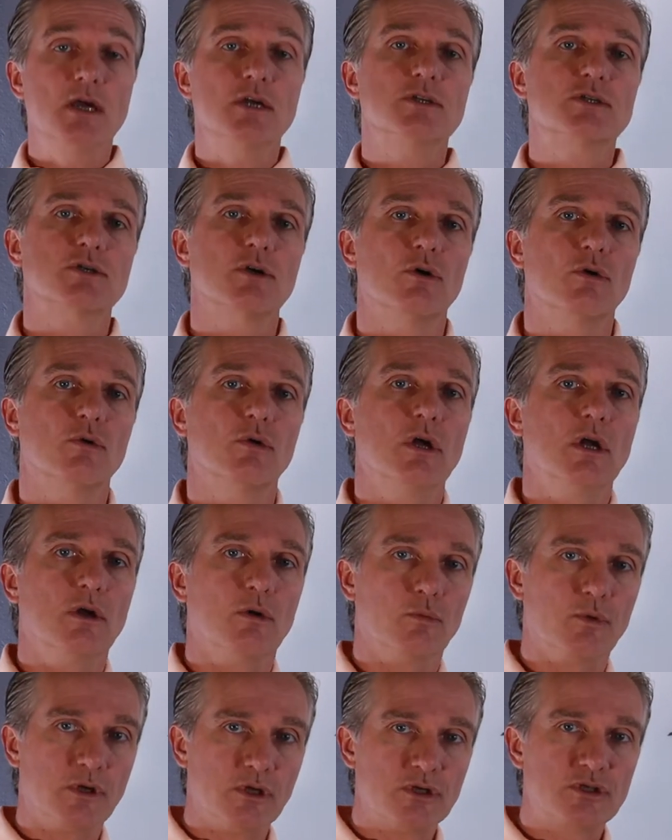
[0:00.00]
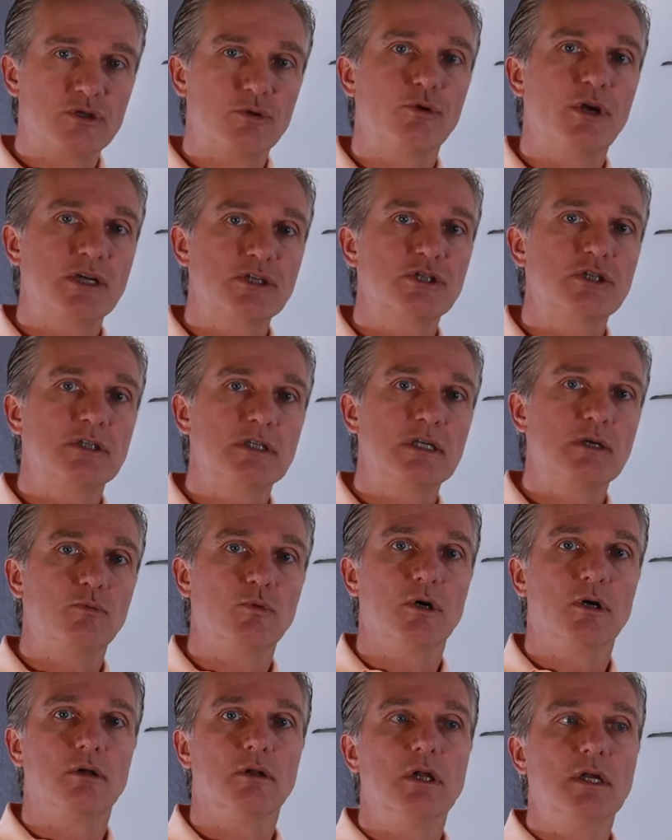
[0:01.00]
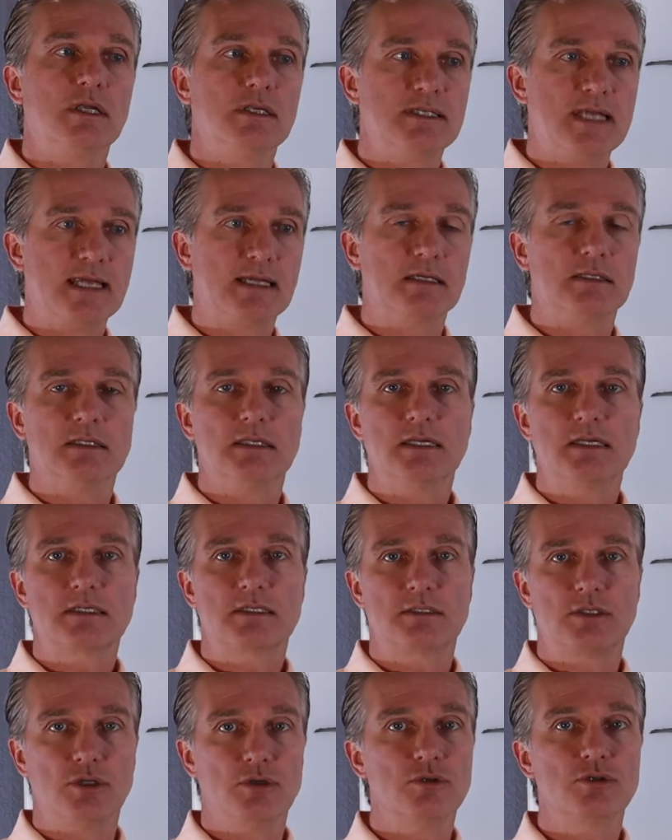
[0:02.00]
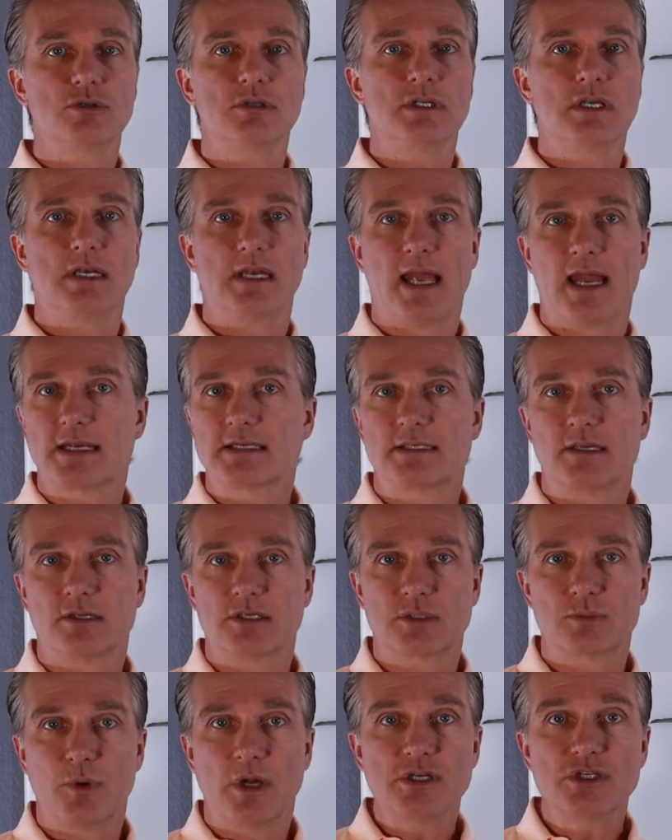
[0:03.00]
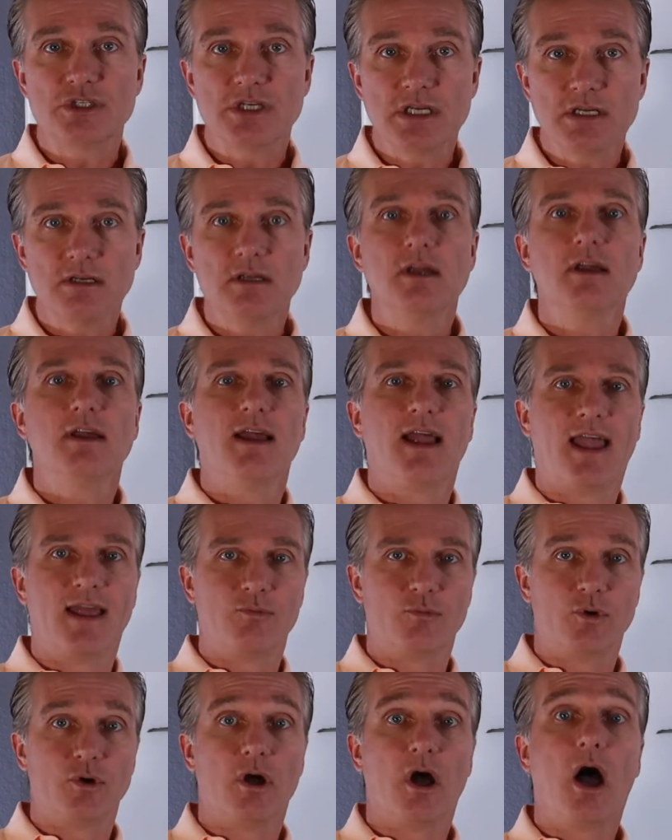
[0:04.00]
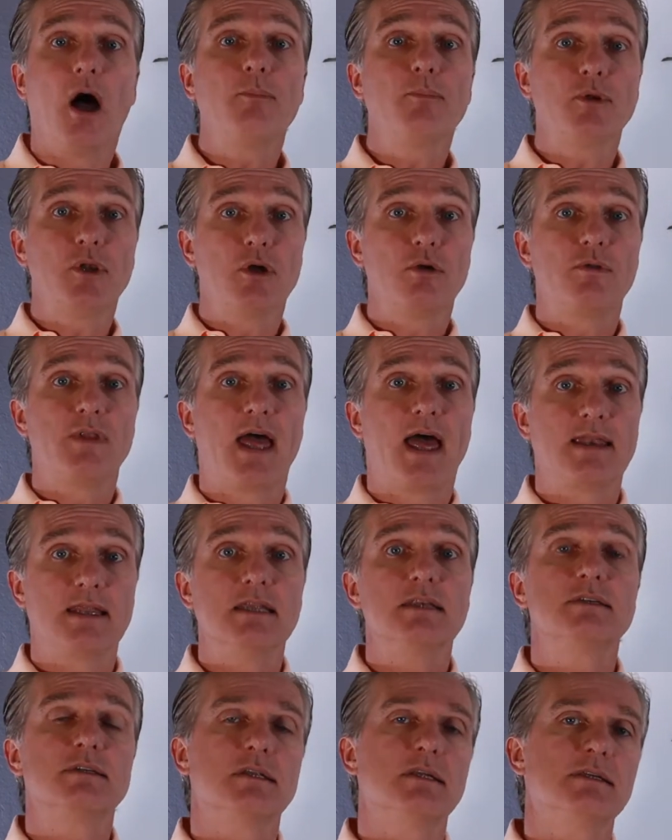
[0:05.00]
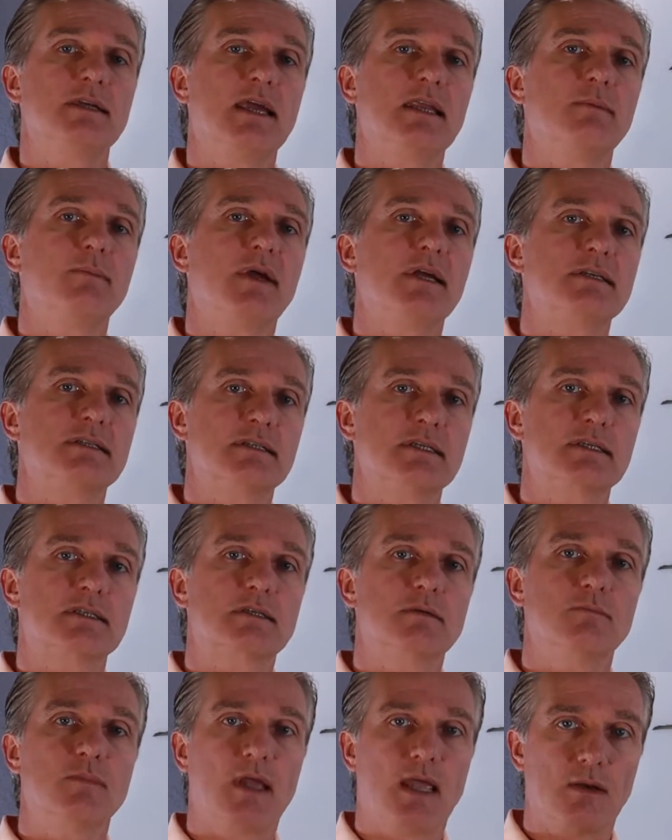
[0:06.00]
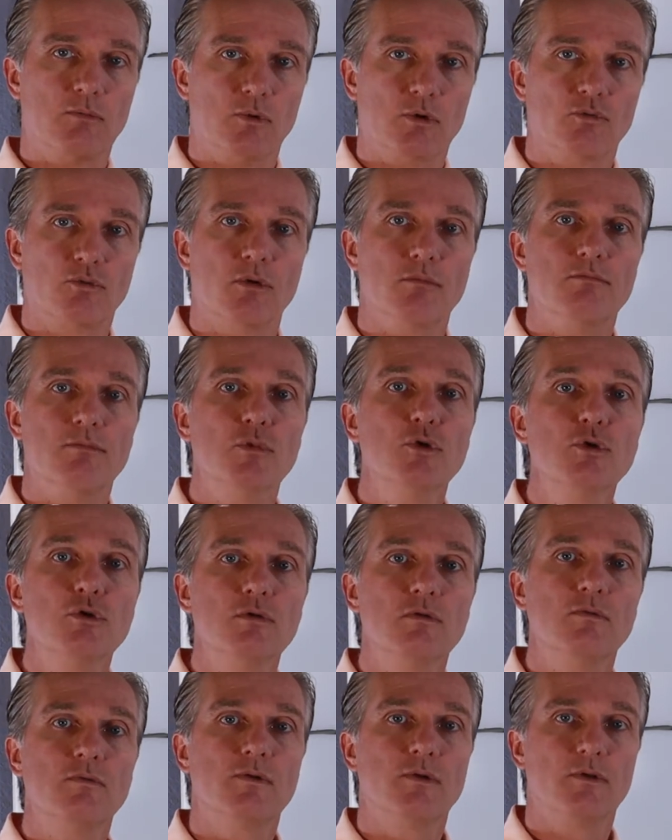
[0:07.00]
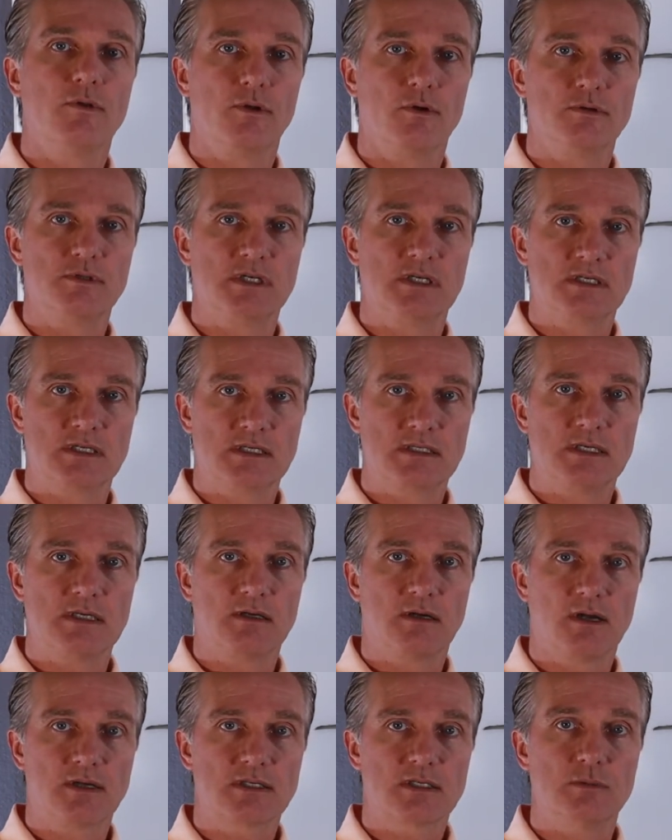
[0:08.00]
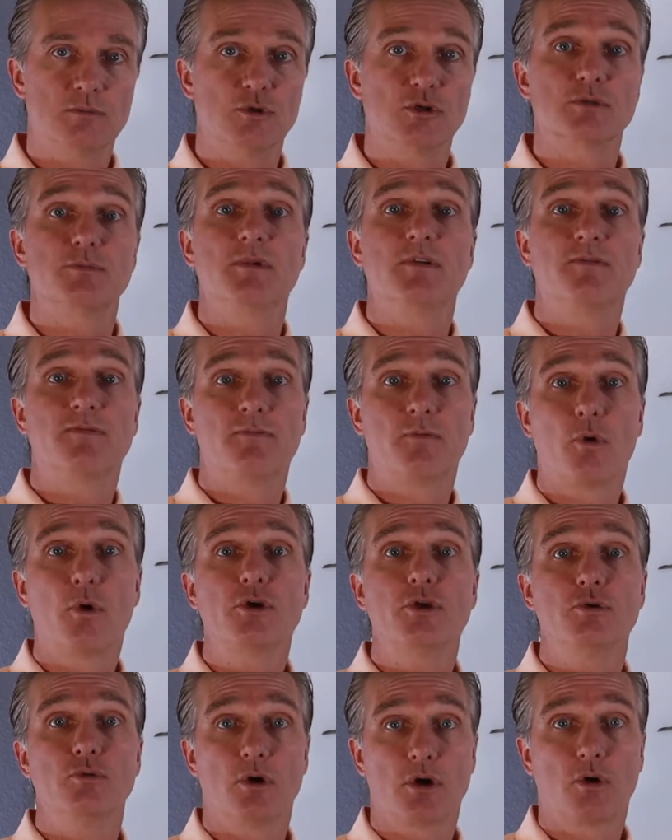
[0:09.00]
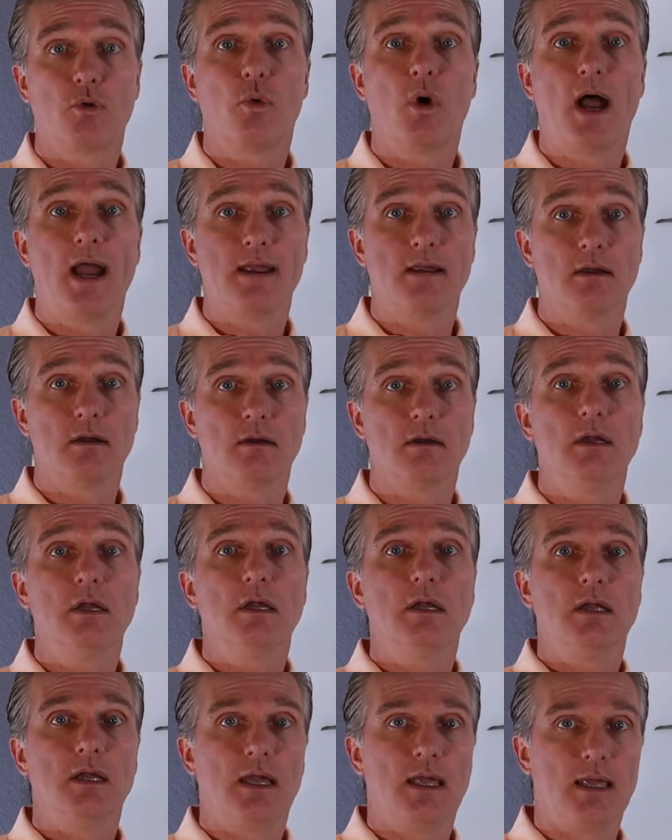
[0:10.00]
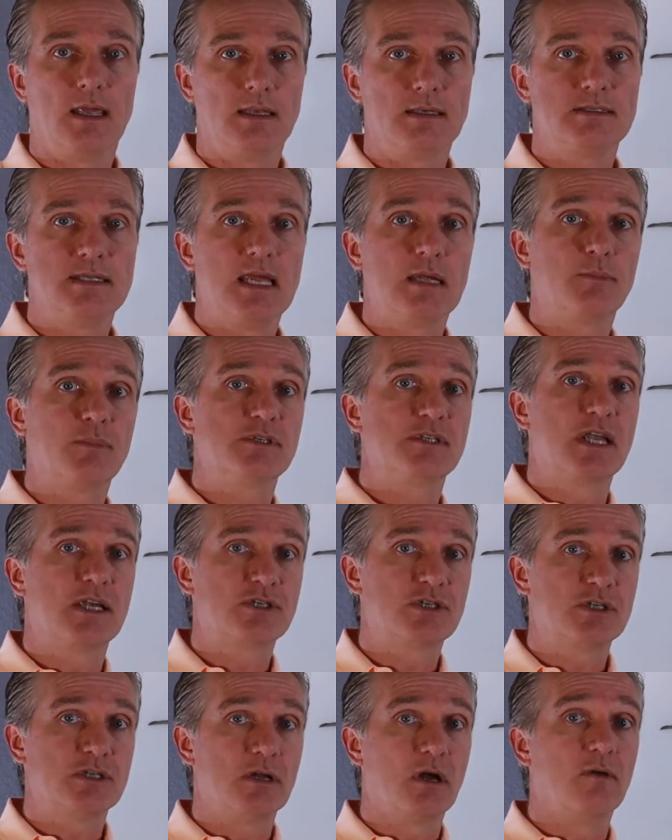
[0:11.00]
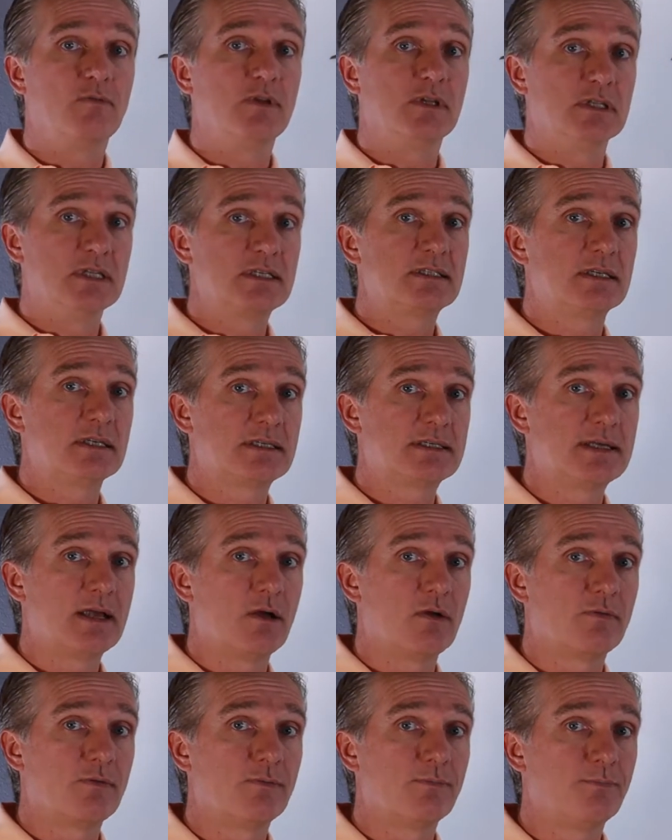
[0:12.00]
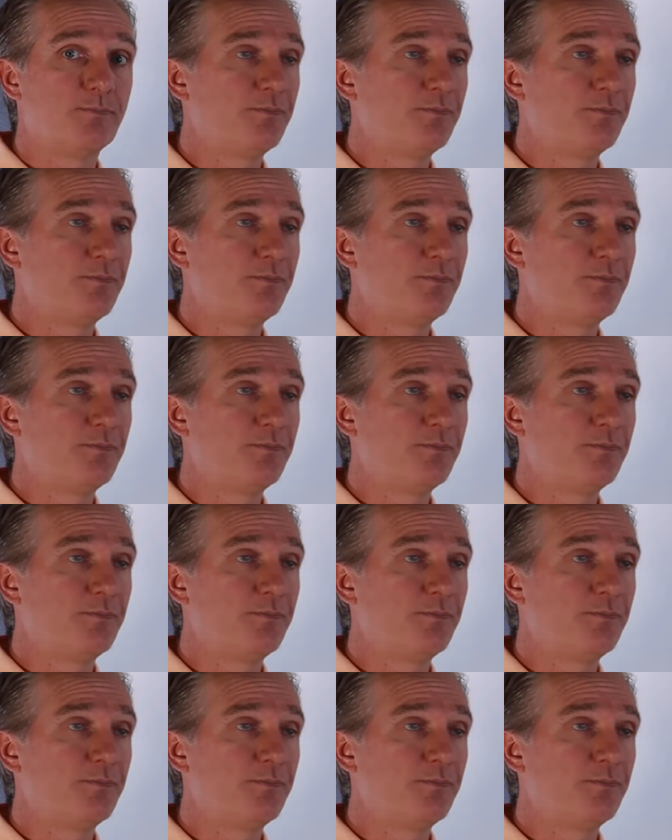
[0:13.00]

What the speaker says: So we traditionally will take a list, usually in an Excel spreadsheet, and we'll upload that into the database system and we'll remove those existing customers before you acquire and take possession of the list itself.